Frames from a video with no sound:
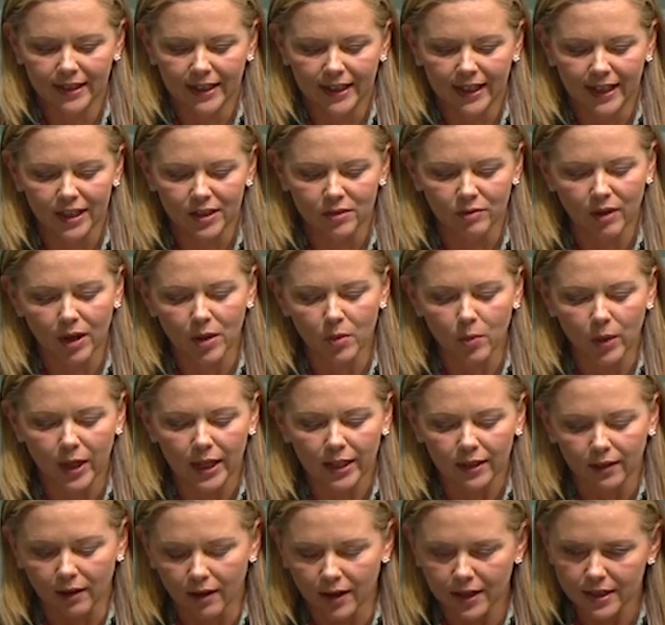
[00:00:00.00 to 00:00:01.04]
and runway
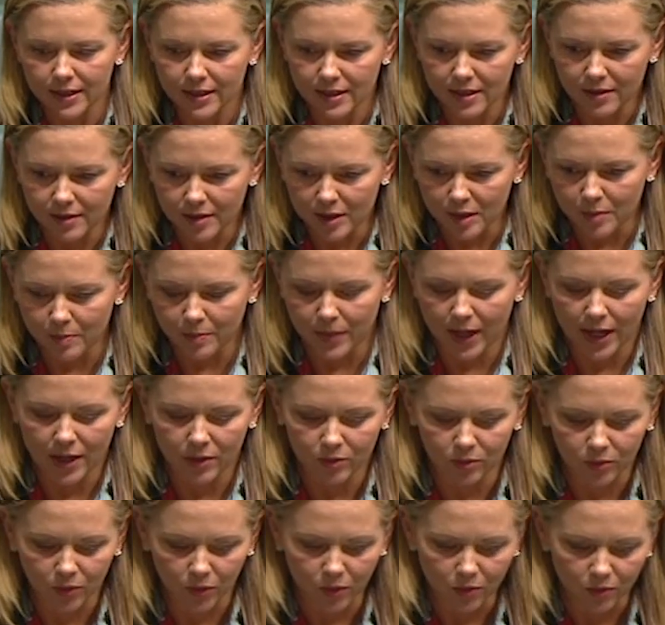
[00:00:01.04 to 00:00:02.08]
lights
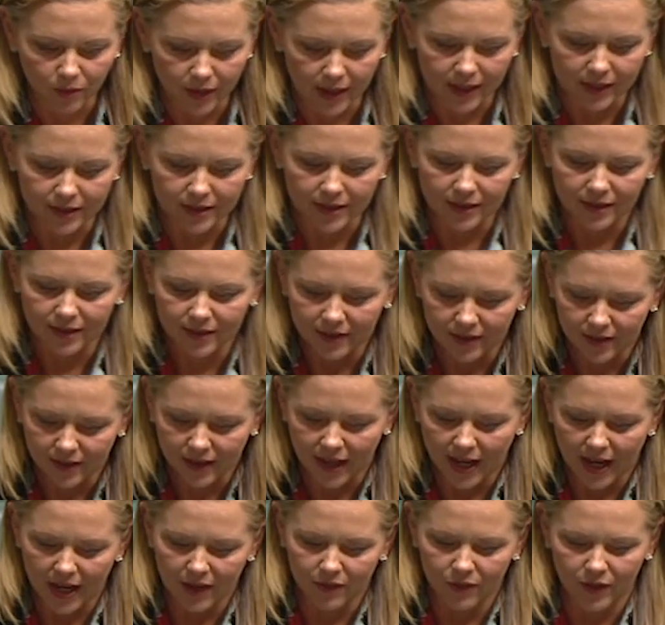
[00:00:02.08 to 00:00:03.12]
sparkled all round
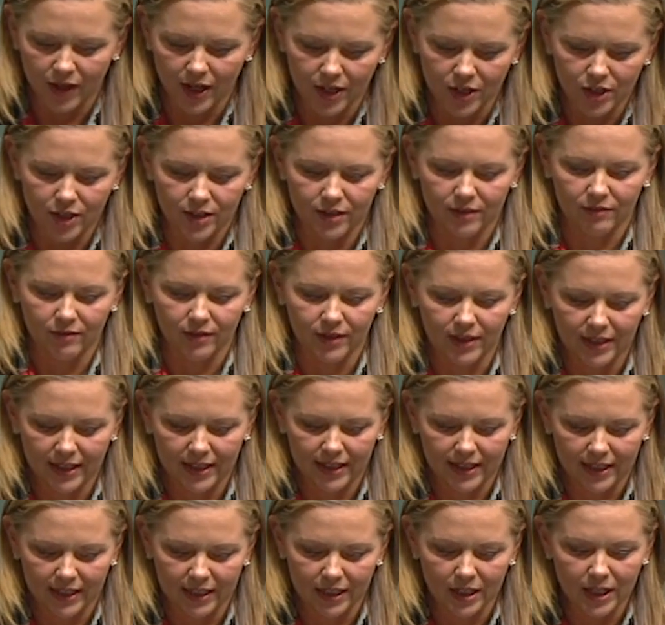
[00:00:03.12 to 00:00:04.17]
aviation
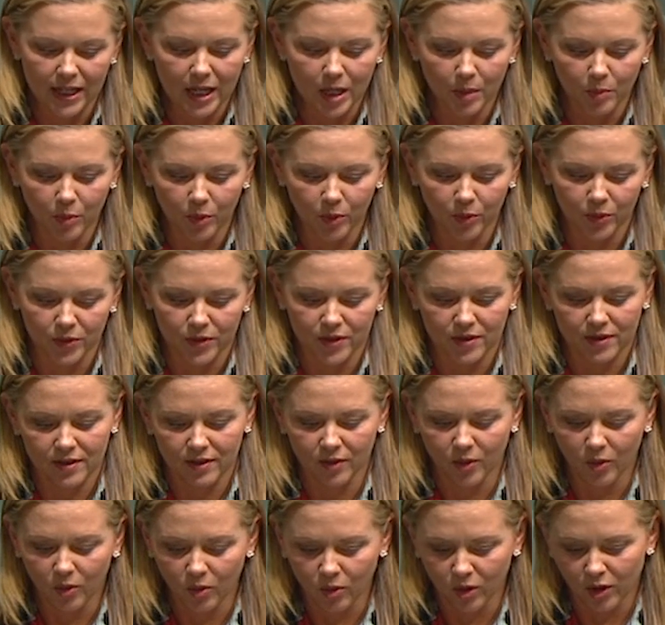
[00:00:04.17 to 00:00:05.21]
and airports
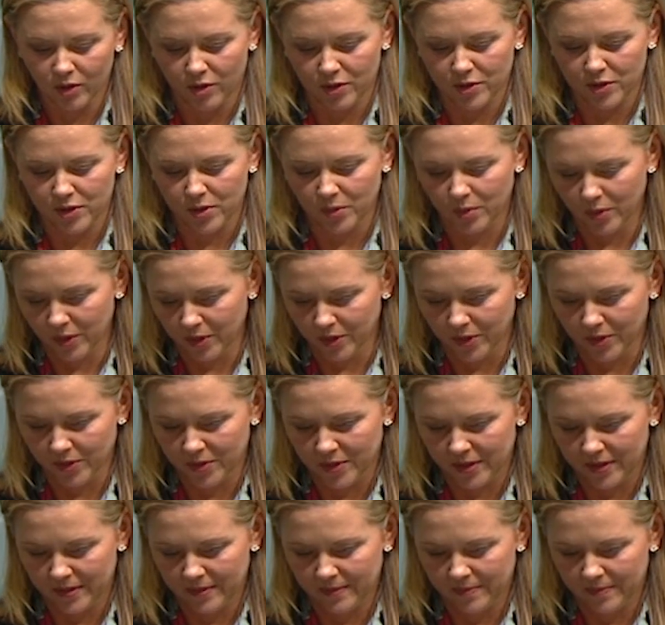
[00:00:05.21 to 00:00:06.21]
all across the world.